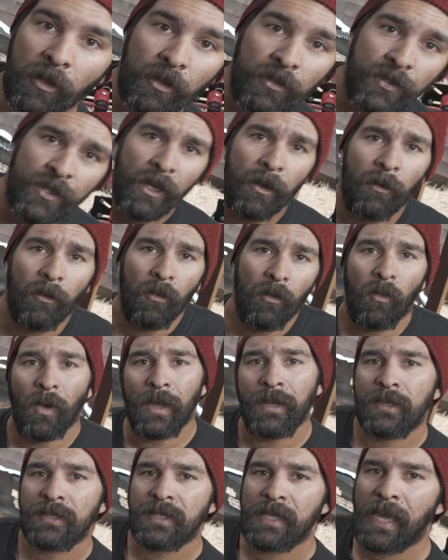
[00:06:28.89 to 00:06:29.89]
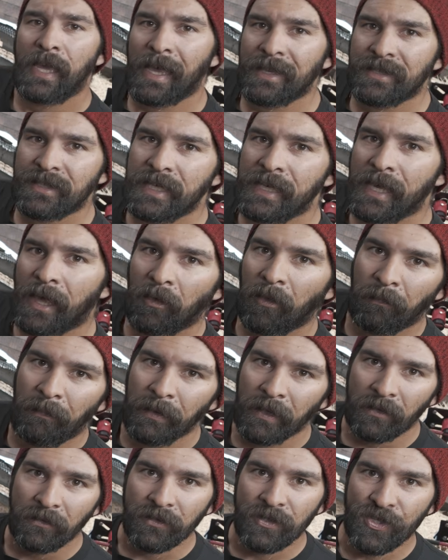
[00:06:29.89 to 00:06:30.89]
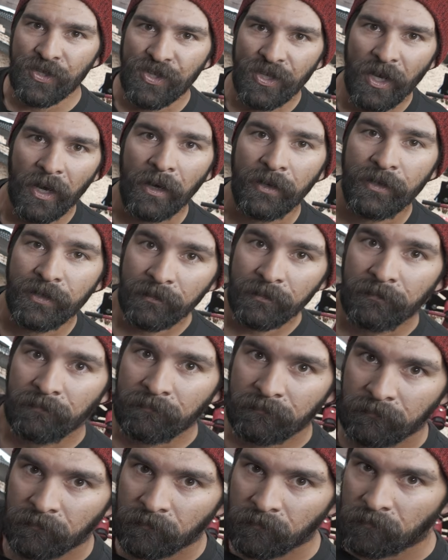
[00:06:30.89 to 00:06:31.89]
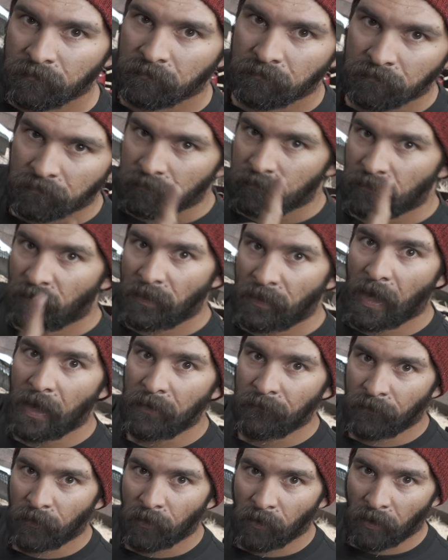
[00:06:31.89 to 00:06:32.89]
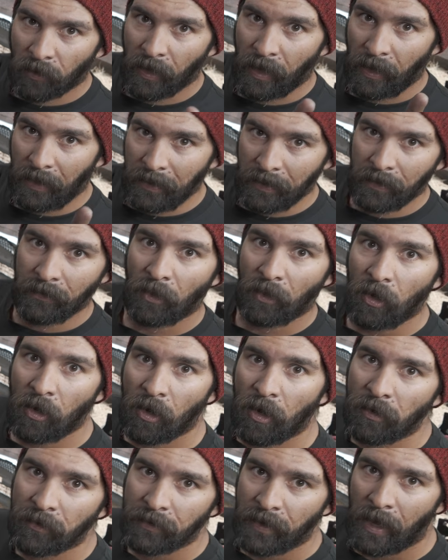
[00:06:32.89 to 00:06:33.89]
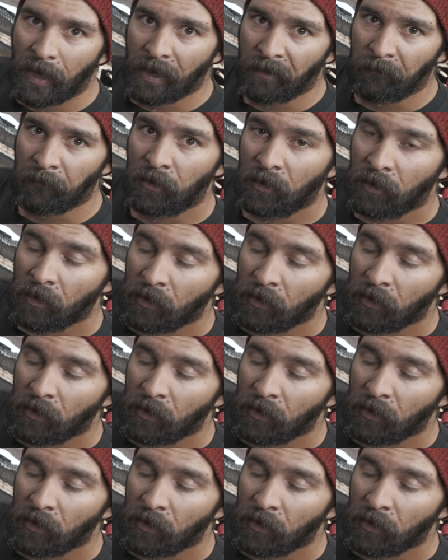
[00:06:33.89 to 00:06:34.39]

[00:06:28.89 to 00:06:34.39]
So when does the STL build start? Not for a long time.